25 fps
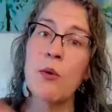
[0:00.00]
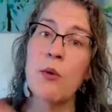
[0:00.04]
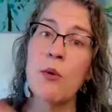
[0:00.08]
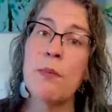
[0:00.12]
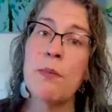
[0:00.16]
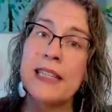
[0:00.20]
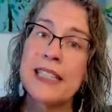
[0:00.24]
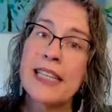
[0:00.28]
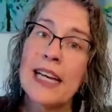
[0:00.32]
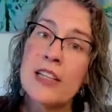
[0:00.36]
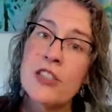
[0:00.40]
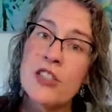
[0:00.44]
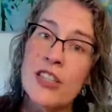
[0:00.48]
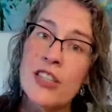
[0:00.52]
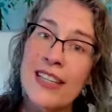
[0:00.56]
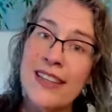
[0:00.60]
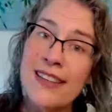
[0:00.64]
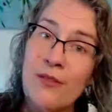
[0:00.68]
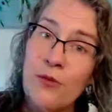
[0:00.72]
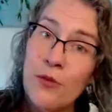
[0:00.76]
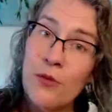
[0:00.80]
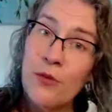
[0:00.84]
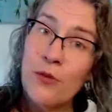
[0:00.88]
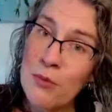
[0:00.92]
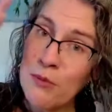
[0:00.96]
We'll be
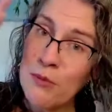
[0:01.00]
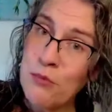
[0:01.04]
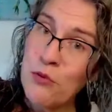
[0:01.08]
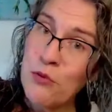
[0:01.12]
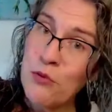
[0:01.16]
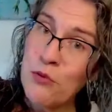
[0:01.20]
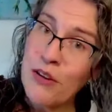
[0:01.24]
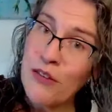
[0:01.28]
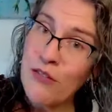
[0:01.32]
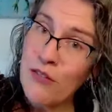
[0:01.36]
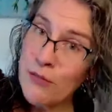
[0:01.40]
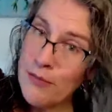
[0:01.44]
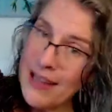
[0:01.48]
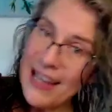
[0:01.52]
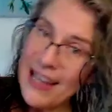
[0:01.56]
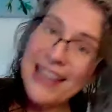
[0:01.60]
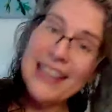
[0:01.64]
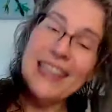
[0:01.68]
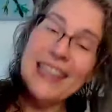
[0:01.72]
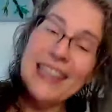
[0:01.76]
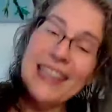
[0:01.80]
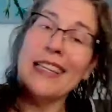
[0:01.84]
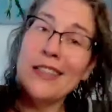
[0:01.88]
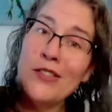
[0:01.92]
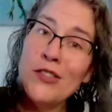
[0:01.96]
moving from
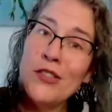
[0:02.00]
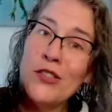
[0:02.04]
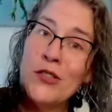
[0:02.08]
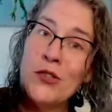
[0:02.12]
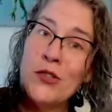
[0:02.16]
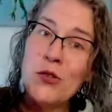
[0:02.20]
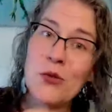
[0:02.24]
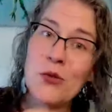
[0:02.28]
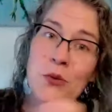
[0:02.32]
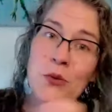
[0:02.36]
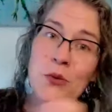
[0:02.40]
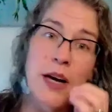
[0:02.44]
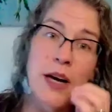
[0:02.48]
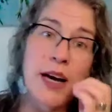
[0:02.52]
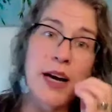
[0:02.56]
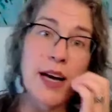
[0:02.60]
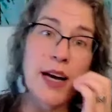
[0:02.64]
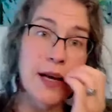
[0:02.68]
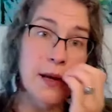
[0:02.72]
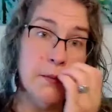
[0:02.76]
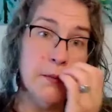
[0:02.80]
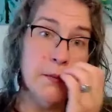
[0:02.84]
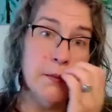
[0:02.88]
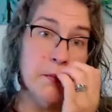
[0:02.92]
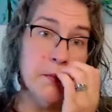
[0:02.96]
that into
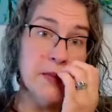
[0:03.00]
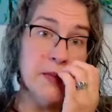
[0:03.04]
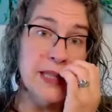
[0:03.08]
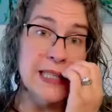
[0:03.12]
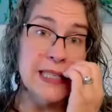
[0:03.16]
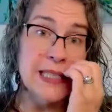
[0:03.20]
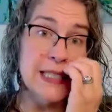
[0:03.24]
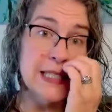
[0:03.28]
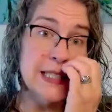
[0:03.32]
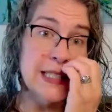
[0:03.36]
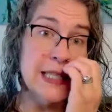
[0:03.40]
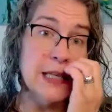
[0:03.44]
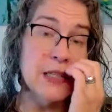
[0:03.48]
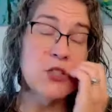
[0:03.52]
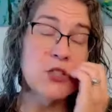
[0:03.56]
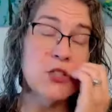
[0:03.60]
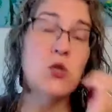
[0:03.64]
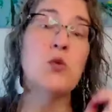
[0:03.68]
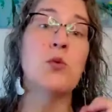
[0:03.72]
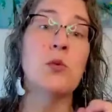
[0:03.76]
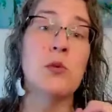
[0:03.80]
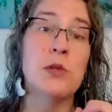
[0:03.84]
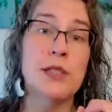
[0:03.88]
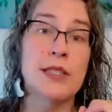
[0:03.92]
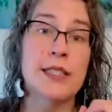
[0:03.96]
the
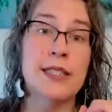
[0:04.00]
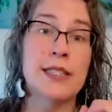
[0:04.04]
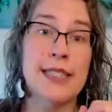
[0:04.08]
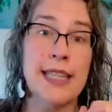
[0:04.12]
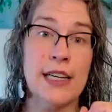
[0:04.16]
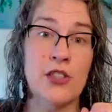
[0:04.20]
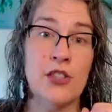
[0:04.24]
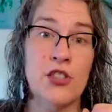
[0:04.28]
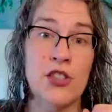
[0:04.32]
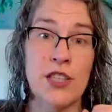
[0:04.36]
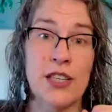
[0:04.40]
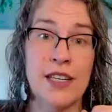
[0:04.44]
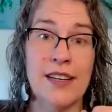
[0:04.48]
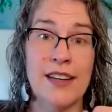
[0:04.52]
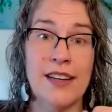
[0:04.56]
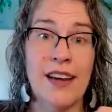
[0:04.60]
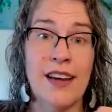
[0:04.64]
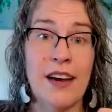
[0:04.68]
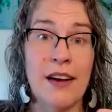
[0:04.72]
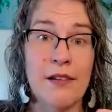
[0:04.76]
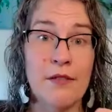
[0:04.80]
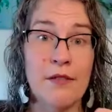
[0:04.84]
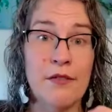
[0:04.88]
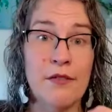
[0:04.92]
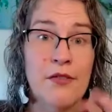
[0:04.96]
tools section
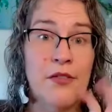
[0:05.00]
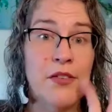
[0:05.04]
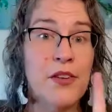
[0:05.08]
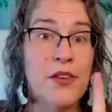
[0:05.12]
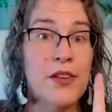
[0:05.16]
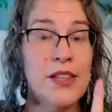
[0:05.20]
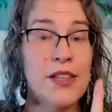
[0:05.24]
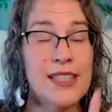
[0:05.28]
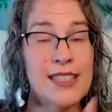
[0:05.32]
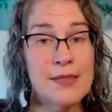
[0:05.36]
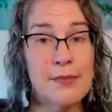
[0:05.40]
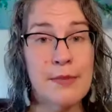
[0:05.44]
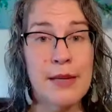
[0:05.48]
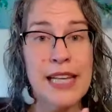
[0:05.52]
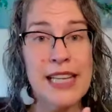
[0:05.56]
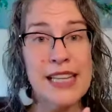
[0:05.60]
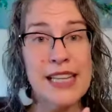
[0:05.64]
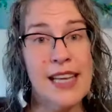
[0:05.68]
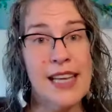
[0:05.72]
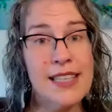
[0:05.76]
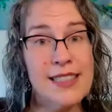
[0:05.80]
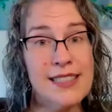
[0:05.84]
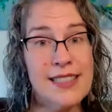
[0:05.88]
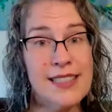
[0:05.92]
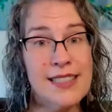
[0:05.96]
of these
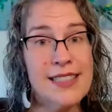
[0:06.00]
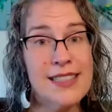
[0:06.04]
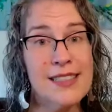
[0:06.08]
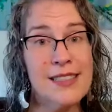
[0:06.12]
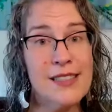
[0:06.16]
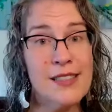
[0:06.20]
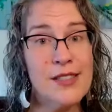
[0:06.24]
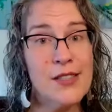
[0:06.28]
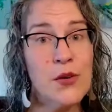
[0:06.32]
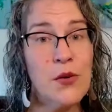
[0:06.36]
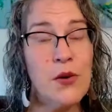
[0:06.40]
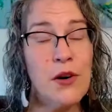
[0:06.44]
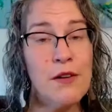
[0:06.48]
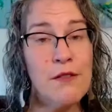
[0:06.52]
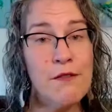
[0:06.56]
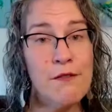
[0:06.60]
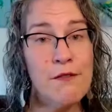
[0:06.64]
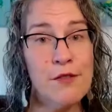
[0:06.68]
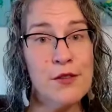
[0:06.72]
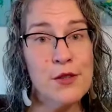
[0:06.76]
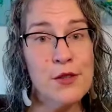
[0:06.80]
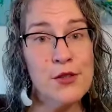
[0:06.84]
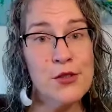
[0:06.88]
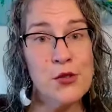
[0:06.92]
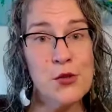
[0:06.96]
mini lessons. So
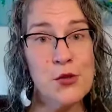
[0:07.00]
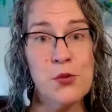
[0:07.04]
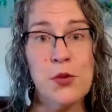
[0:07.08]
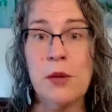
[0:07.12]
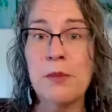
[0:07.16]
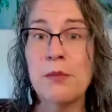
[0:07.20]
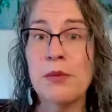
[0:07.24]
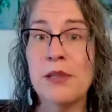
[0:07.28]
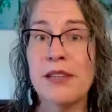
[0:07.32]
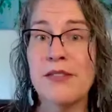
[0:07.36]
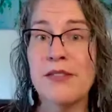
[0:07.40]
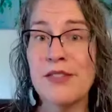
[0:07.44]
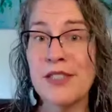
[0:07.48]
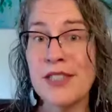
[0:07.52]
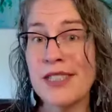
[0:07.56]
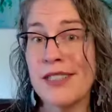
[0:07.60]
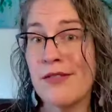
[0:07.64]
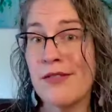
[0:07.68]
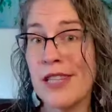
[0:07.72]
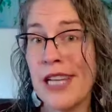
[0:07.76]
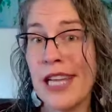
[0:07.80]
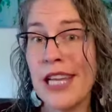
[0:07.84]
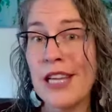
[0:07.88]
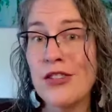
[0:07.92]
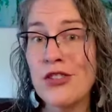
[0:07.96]
our first tool, I believe, is
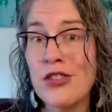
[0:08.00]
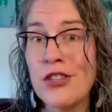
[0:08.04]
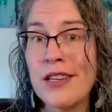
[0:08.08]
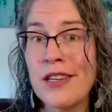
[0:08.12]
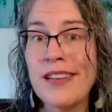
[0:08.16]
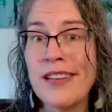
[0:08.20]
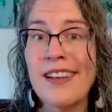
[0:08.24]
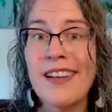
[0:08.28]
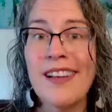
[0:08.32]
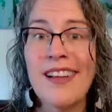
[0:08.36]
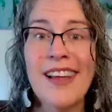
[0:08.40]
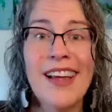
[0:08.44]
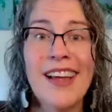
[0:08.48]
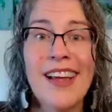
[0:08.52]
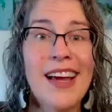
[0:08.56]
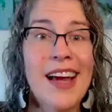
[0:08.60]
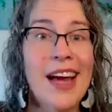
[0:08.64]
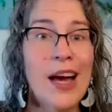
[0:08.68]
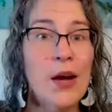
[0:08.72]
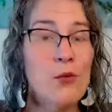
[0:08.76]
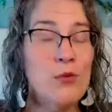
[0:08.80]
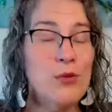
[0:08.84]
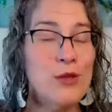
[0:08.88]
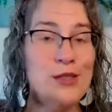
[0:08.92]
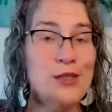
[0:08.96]
divination,
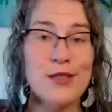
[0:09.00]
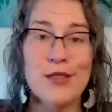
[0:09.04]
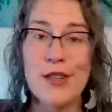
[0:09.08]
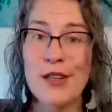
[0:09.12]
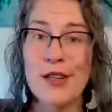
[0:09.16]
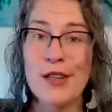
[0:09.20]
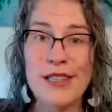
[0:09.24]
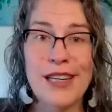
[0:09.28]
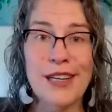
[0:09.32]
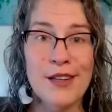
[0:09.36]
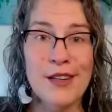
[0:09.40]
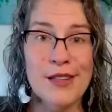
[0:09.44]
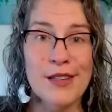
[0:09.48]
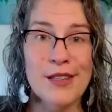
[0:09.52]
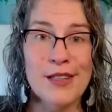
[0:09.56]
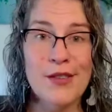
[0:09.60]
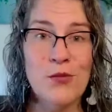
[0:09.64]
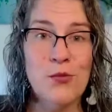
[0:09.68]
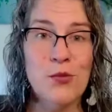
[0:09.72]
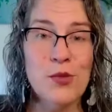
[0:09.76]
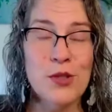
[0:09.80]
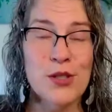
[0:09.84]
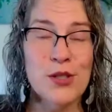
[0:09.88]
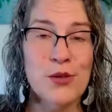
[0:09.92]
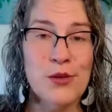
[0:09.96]
and we'll start there
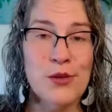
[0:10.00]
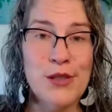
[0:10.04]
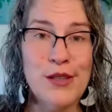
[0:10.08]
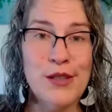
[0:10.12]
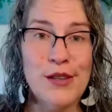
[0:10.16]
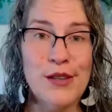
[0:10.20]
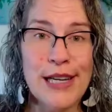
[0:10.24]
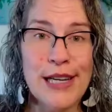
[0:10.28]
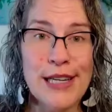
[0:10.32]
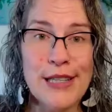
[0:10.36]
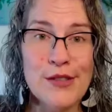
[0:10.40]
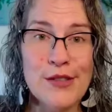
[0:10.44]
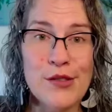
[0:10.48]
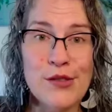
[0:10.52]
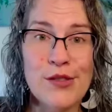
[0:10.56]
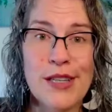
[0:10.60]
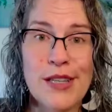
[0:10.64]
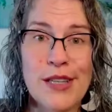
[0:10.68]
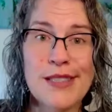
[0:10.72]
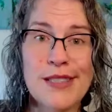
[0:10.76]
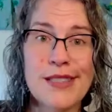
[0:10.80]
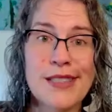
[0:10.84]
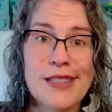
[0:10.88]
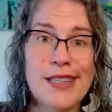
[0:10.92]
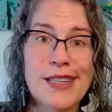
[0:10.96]
and we'll do a little
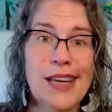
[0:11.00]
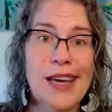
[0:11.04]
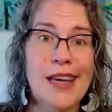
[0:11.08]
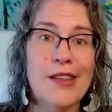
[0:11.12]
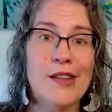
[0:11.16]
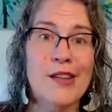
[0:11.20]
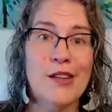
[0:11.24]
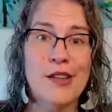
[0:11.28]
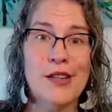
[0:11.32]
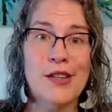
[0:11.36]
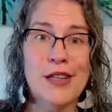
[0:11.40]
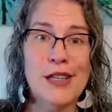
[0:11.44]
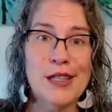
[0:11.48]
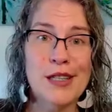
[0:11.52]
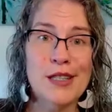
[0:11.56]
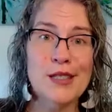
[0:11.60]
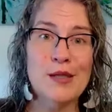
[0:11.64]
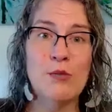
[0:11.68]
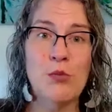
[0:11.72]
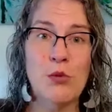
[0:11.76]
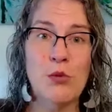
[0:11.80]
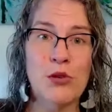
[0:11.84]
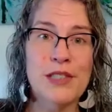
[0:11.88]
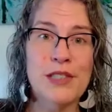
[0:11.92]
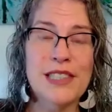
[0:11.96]
exercise together and
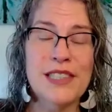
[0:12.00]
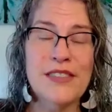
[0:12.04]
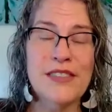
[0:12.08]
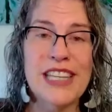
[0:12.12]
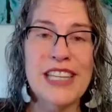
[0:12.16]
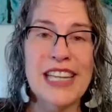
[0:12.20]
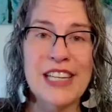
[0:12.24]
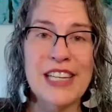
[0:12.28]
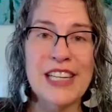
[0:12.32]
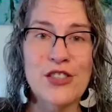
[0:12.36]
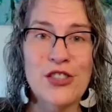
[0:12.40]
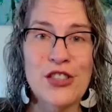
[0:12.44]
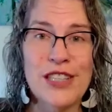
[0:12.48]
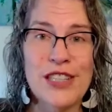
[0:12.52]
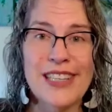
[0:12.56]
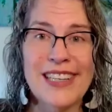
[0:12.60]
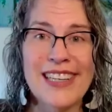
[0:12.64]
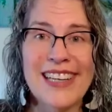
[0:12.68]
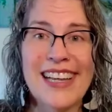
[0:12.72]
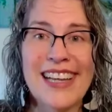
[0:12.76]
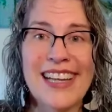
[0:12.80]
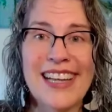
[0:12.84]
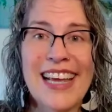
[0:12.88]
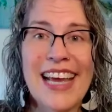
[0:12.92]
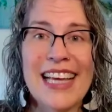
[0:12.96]
explore
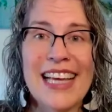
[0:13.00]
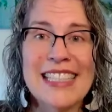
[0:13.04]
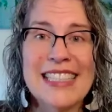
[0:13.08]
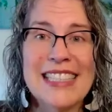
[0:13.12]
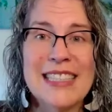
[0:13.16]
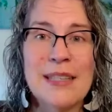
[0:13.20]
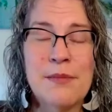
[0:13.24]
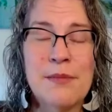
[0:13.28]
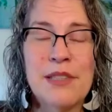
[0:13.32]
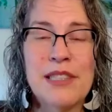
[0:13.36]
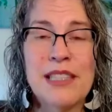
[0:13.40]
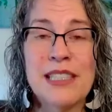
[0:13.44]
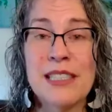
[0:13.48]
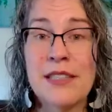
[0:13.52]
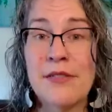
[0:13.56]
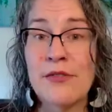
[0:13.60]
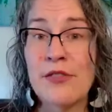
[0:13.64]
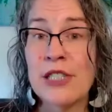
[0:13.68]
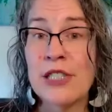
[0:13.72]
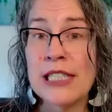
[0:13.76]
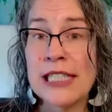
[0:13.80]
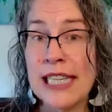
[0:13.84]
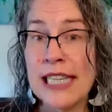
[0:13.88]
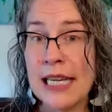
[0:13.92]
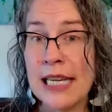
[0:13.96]
divination and some of the
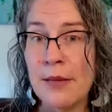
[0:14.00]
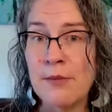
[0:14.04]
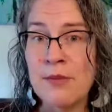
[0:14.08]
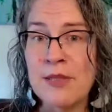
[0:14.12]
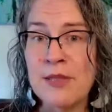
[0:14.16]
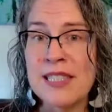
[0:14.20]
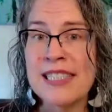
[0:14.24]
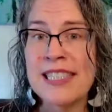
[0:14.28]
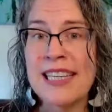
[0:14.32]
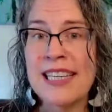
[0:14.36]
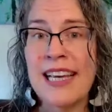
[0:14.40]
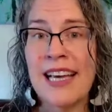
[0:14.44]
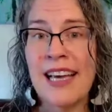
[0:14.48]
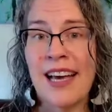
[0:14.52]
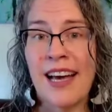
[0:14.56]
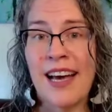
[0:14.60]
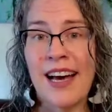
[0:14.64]
different types.